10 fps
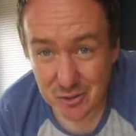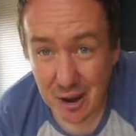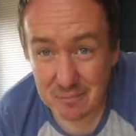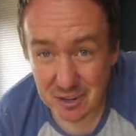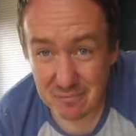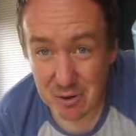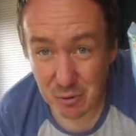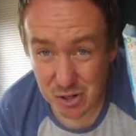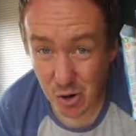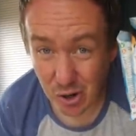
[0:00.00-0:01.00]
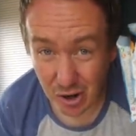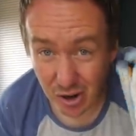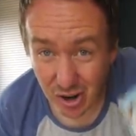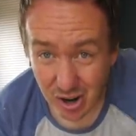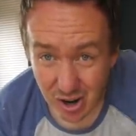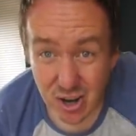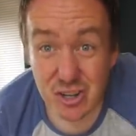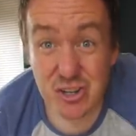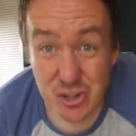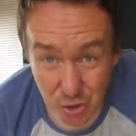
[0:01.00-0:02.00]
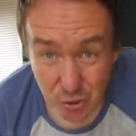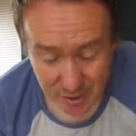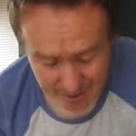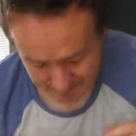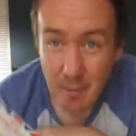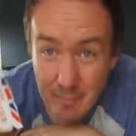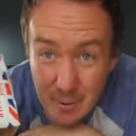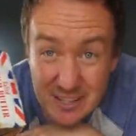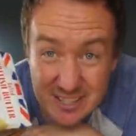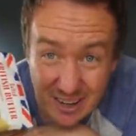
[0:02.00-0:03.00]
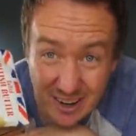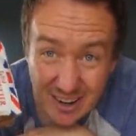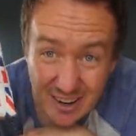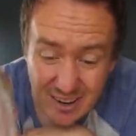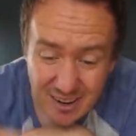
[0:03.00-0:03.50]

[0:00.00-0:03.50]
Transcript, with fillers: grams of milk chocolate, sugary. Butter,